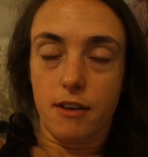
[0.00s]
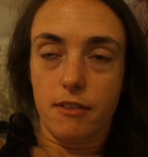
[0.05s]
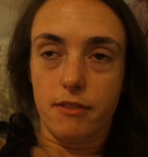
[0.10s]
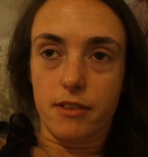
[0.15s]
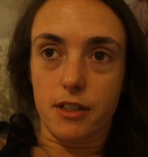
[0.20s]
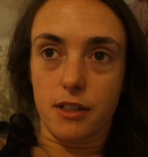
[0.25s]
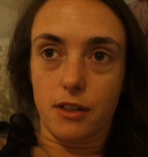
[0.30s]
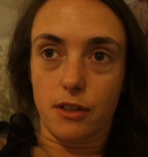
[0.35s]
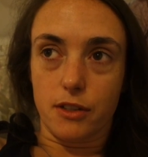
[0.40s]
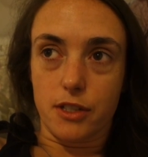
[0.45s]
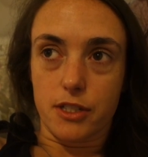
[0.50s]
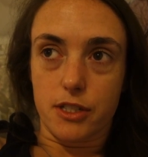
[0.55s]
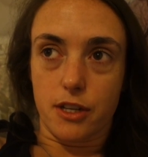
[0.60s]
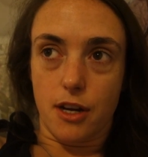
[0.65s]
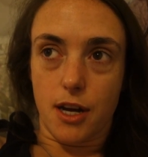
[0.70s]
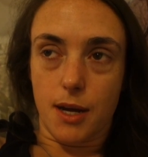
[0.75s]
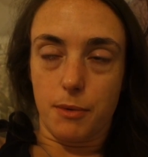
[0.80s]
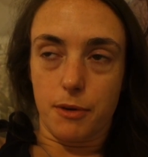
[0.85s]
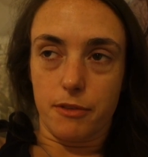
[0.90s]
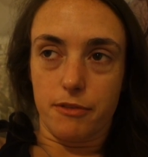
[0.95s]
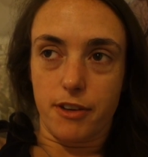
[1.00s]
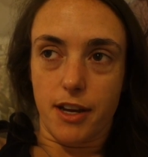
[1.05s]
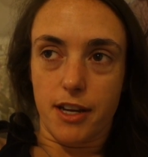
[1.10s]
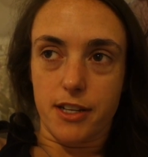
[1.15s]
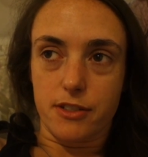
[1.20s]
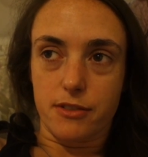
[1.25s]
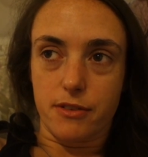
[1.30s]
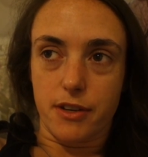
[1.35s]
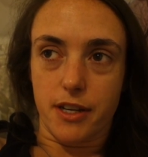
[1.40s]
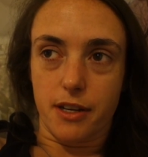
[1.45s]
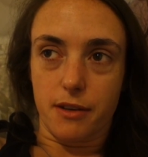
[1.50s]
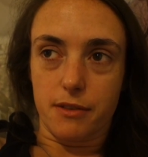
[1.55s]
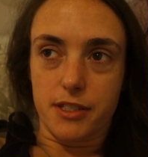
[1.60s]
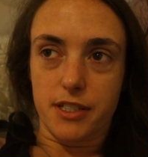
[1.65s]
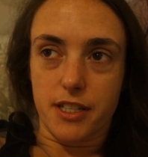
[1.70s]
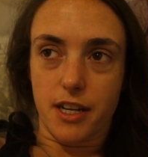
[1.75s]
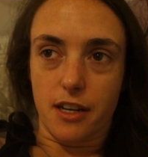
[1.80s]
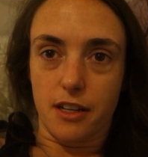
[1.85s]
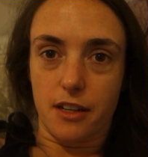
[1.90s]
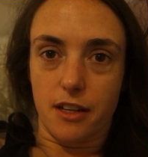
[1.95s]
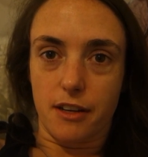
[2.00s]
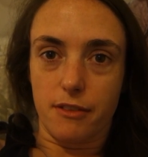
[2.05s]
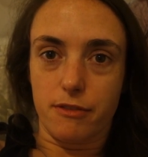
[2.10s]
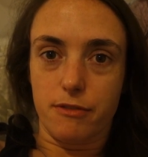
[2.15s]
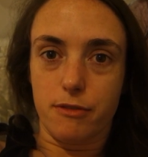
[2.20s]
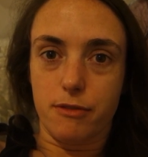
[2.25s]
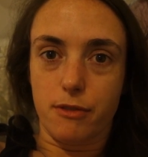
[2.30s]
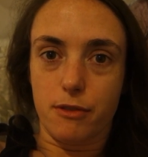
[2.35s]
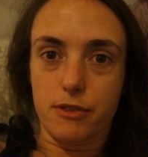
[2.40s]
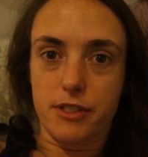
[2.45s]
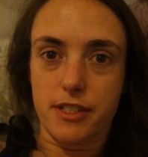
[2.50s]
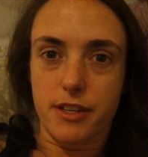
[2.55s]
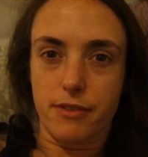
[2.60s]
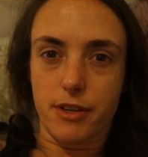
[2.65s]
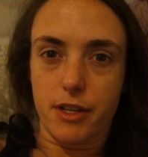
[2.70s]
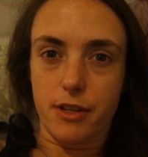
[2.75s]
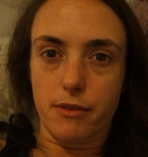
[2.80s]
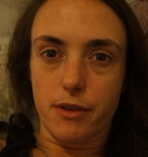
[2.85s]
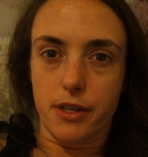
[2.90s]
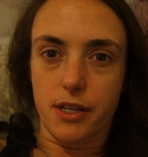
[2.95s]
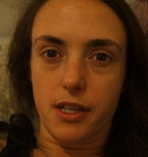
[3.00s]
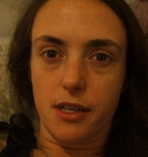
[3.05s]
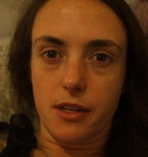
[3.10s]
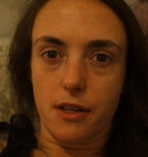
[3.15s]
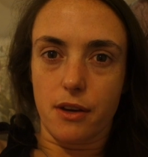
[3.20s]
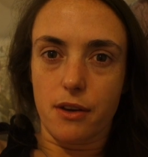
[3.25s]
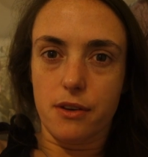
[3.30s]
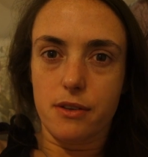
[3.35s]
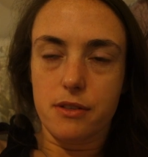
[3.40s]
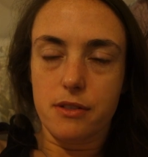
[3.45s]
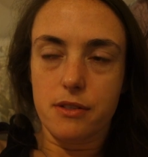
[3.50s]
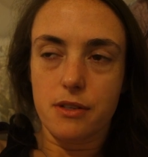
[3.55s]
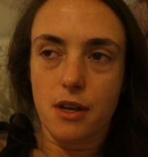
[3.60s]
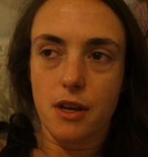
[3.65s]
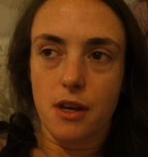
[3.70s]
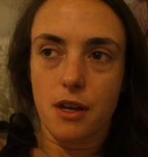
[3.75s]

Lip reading: For the longest time on phase three, I was stuck at like 73 kilos.